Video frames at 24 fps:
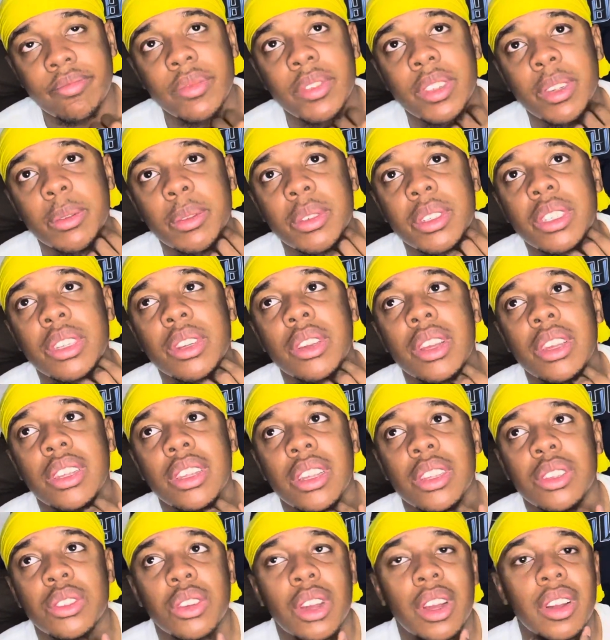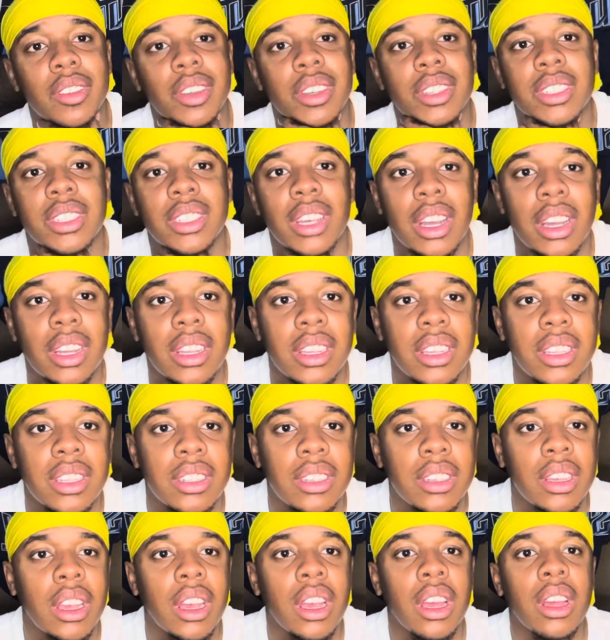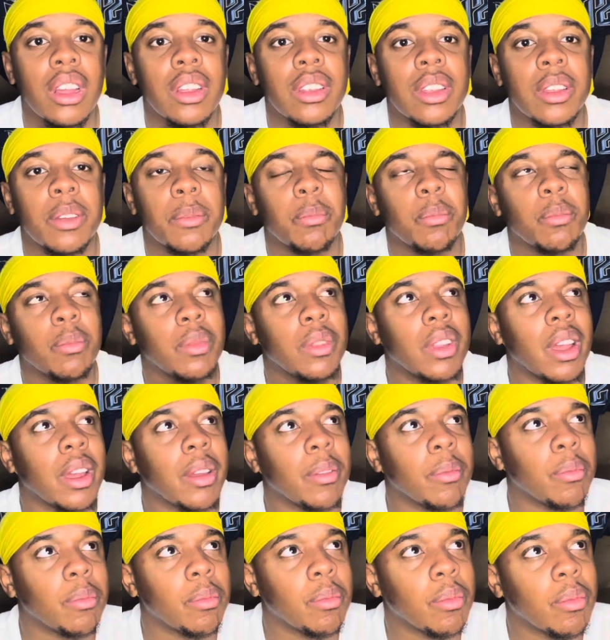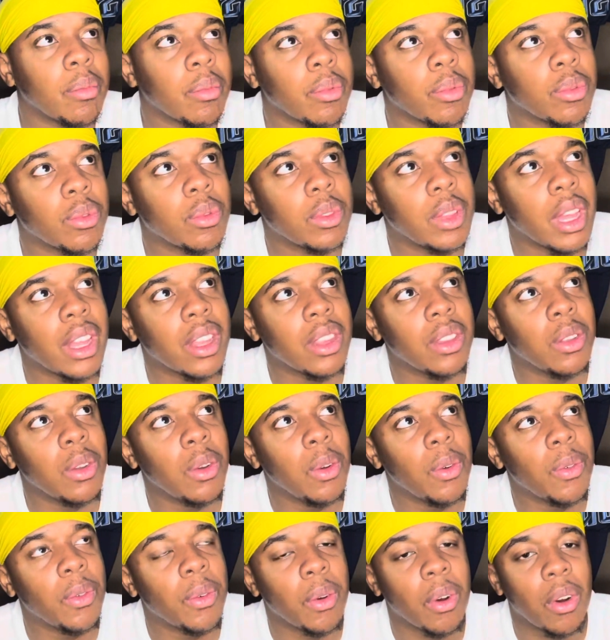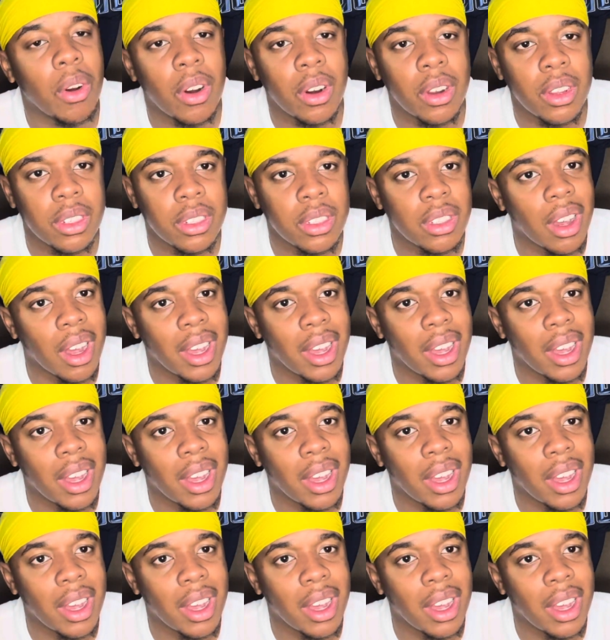in the draft, they signed this that that dude for Arkansas.